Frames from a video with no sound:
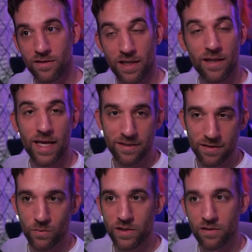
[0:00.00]
then
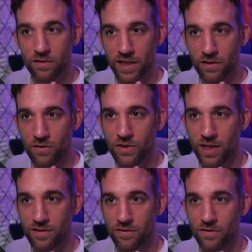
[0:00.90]
lastly we start a new
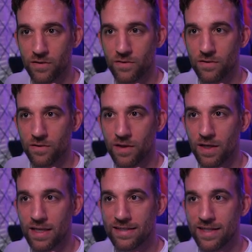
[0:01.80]
chat. So the user
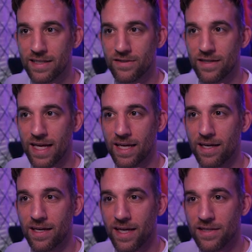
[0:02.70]
is saying to the
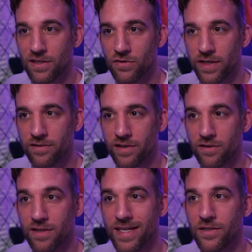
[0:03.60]
AI agent
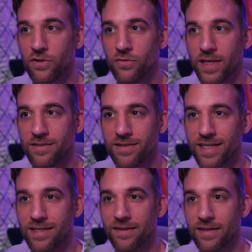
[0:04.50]
translator, can you
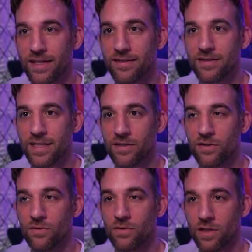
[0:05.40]
translate this
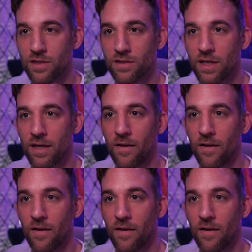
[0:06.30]
into Dutch?